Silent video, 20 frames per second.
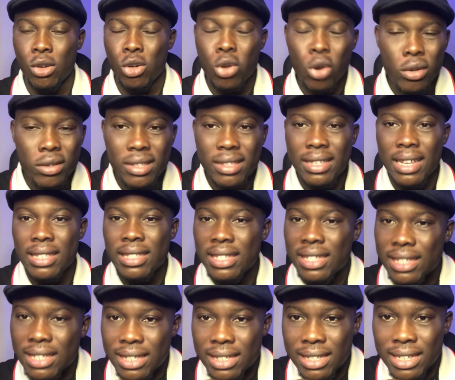Don't date
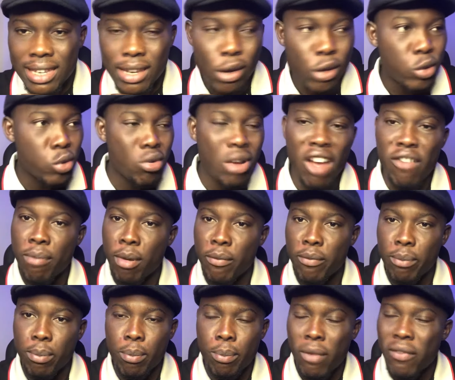girls who have
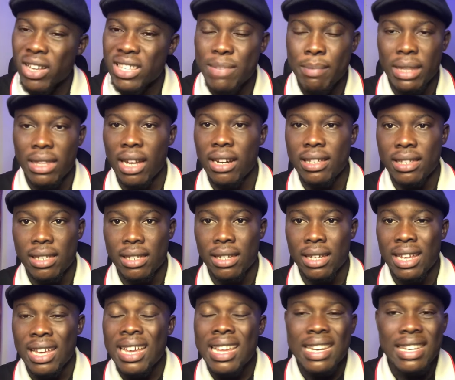poverty mentality.
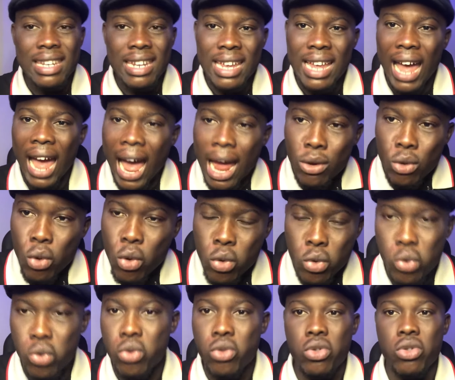They are no
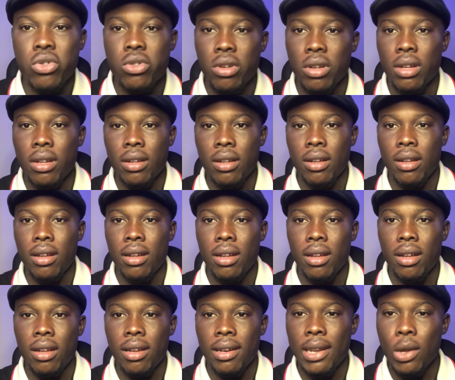good.
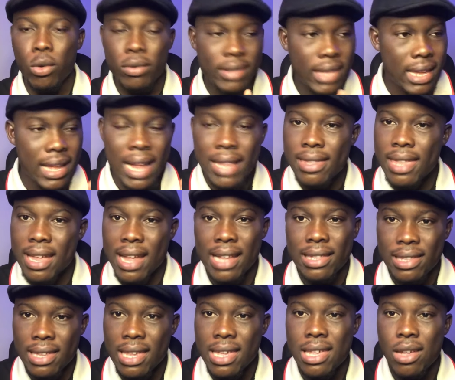They will take and take
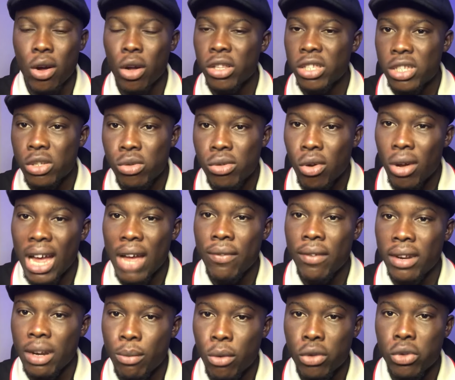and take until you don't
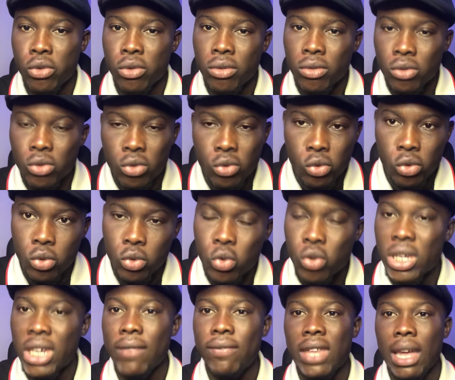have any more
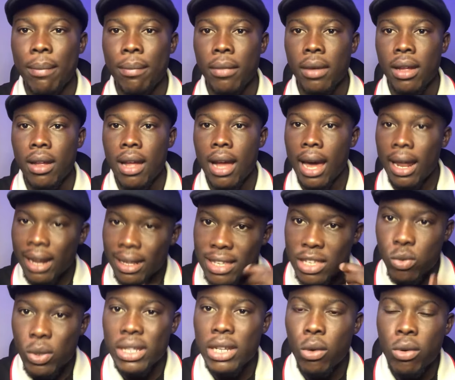to give them. And that
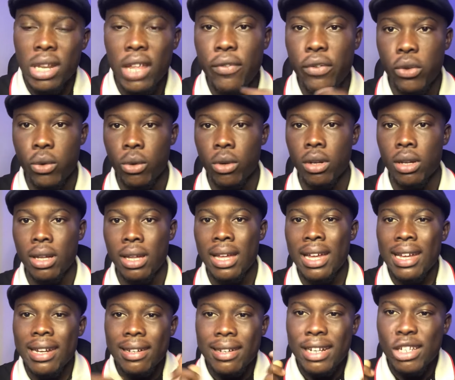is when they will leave you.
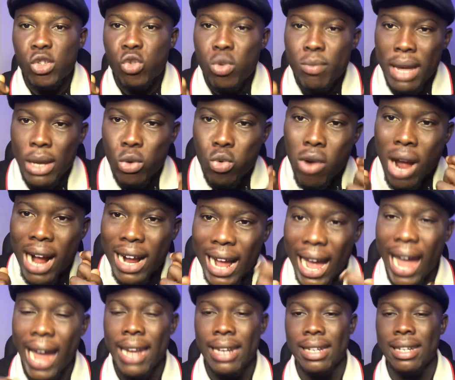Date women who are
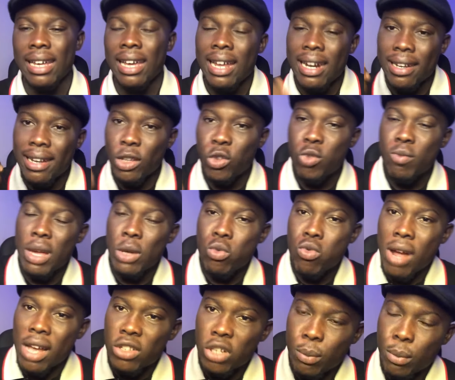kind. Date
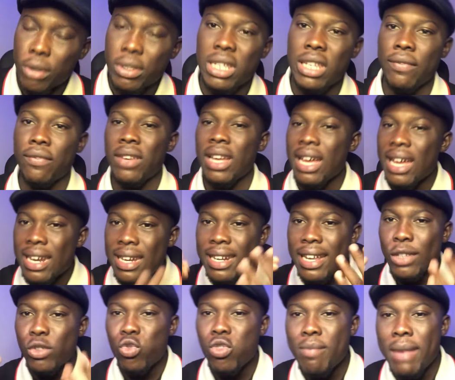women who are supportive.
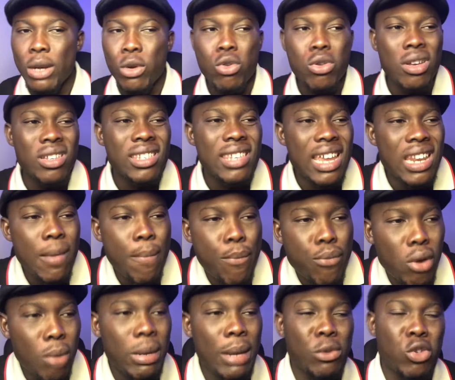Date women who don't see any
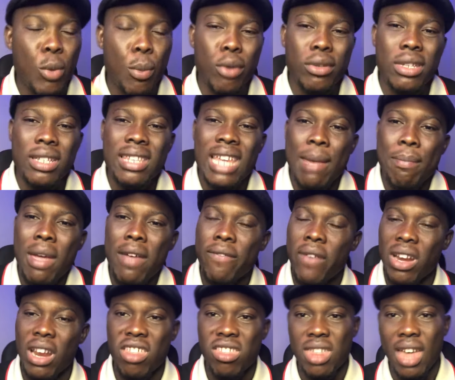problem supporting their men
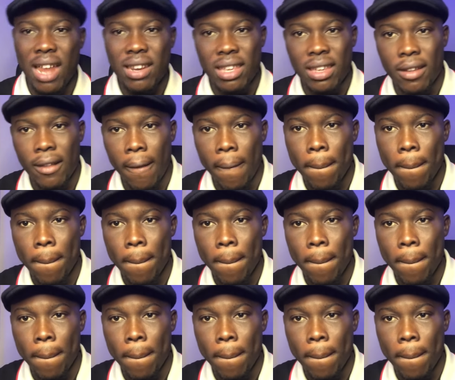financially.